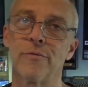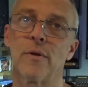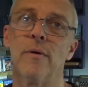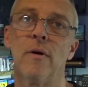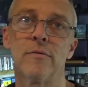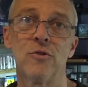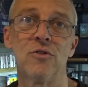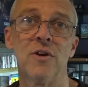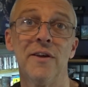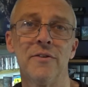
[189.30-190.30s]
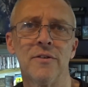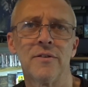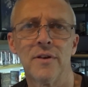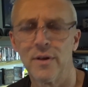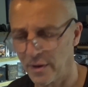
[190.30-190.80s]
oh
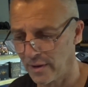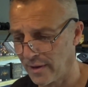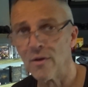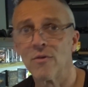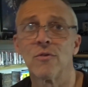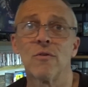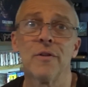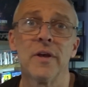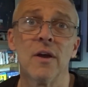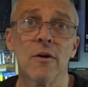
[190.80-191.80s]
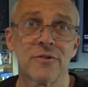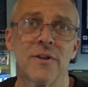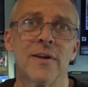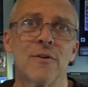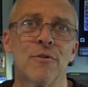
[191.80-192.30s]
Jesus! So I've got the
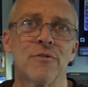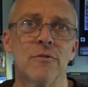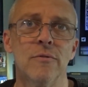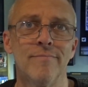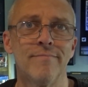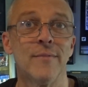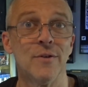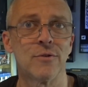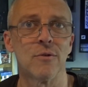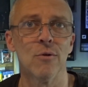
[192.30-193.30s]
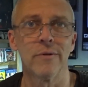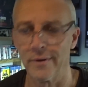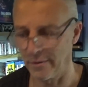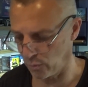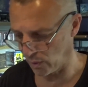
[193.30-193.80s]
oscillating crystal installed
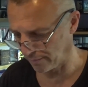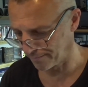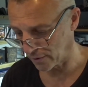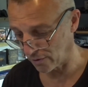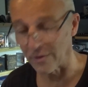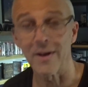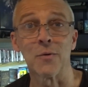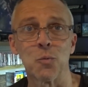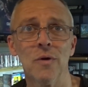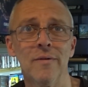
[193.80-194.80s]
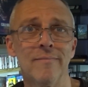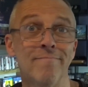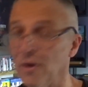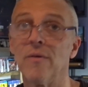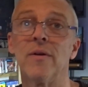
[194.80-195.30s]
as well because I had one.
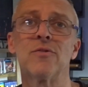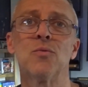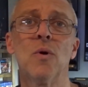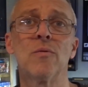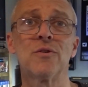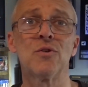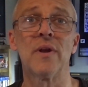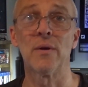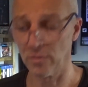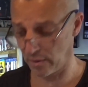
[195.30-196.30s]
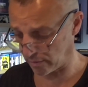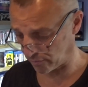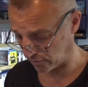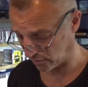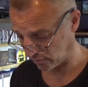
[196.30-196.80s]
Right, so what I'm going to do now, I'm
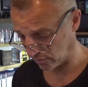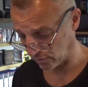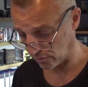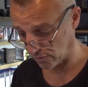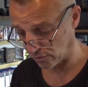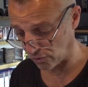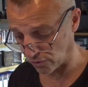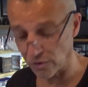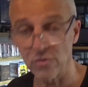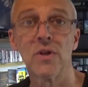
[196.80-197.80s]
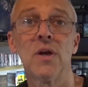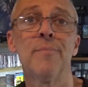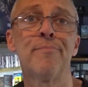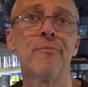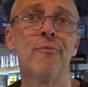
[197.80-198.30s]
just going to do
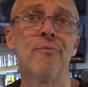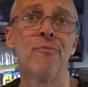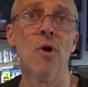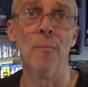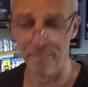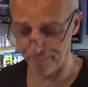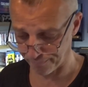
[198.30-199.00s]
the ROM.